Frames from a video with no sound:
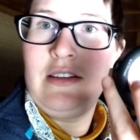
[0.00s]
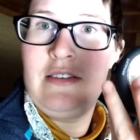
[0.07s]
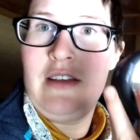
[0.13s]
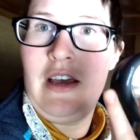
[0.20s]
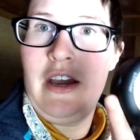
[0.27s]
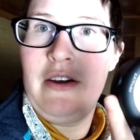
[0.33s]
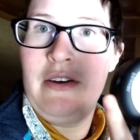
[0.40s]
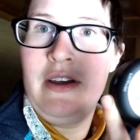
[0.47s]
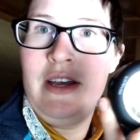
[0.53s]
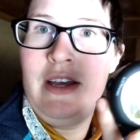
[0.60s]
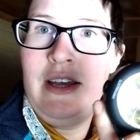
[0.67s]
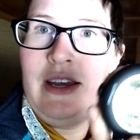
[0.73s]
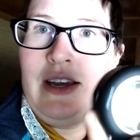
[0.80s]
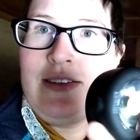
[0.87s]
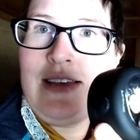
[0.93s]
so
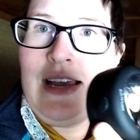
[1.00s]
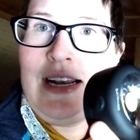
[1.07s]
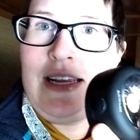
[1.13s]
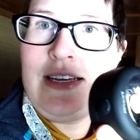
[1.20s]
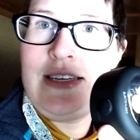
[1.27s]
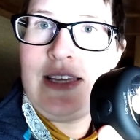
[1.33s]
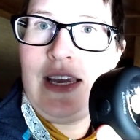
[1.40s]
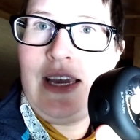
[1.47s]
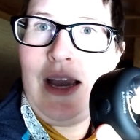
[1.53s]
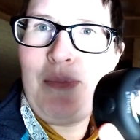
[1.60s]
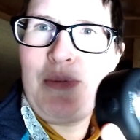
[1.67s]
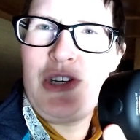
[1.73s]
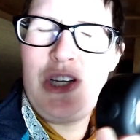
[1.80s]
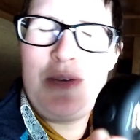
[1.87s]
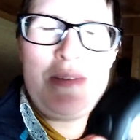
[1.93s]
it's LED I
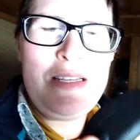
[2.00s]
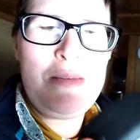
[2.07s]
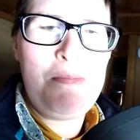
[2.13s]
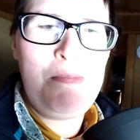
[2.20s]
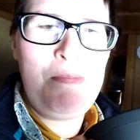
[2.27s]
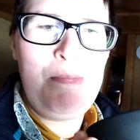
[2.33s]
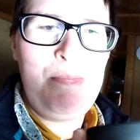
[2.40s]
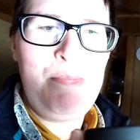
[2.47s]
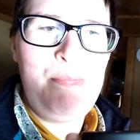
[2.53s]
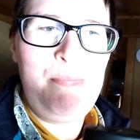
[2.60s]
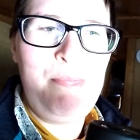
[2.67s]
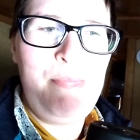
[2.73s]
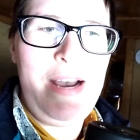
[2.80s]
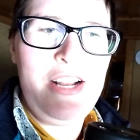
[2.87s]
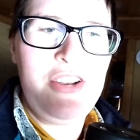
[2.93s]
presume it's
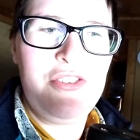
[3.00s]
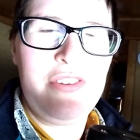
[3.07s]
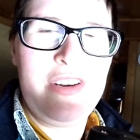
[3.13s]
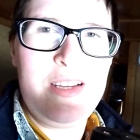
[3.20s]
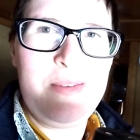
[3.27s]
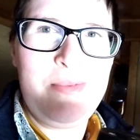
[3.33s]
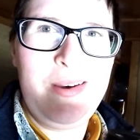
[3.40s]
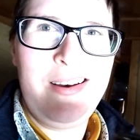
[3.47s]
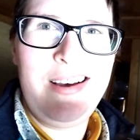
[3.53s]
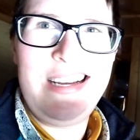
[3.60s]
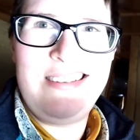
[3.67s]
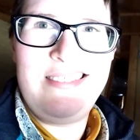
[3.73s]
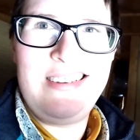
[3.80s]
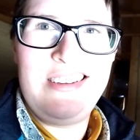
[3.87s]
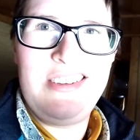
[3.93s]
batteries but I
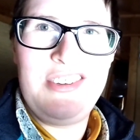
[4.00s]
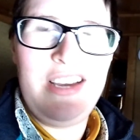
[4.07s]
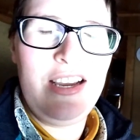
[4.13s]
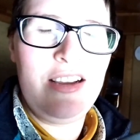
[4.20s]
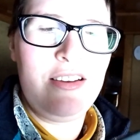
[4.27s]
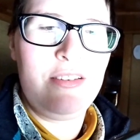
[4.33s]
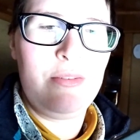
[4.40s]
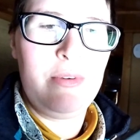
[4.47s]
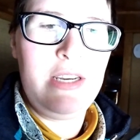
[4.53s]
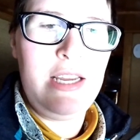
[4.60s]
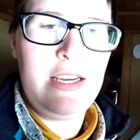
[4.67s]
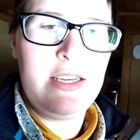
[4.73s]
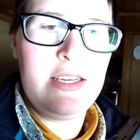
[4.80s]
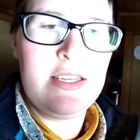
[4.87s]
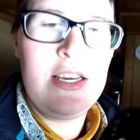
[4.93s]
didn't check because we're
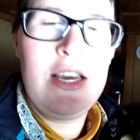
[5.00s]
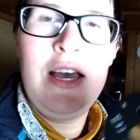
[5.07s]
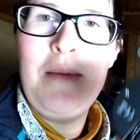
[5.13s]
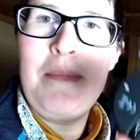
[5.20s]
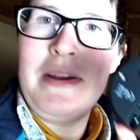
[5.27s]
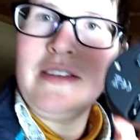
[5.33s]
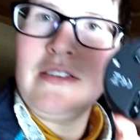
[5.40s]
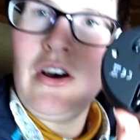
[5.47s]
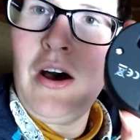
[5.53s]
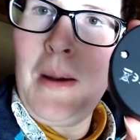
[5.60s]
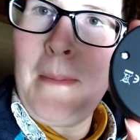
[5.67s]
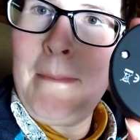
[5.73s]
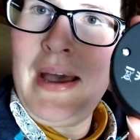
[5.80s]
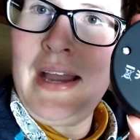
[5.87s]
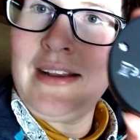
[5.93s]
knackered but it's got
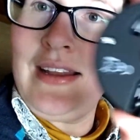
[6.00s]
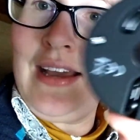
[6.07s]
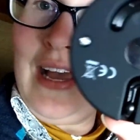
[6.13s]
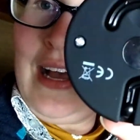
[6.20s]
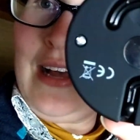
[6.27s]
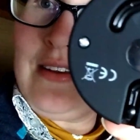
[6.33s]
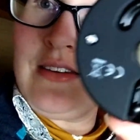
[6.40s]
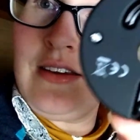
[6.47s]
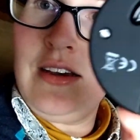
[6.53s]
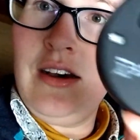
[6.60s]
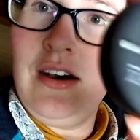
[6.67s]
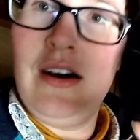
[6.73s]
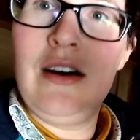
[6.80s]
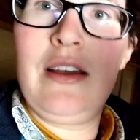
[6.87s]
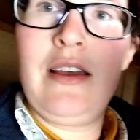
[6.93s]
a magnet and a
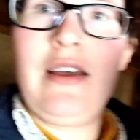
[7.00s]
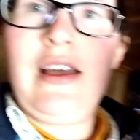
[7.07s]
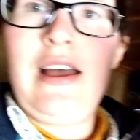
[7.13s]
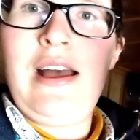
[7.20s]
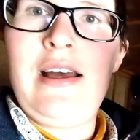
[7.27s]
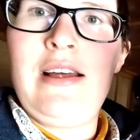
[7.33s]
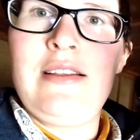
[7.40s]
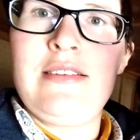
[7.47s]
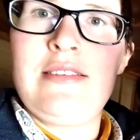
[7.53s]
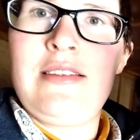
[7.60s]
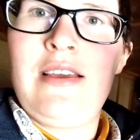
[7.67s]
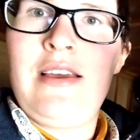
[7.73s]
hook and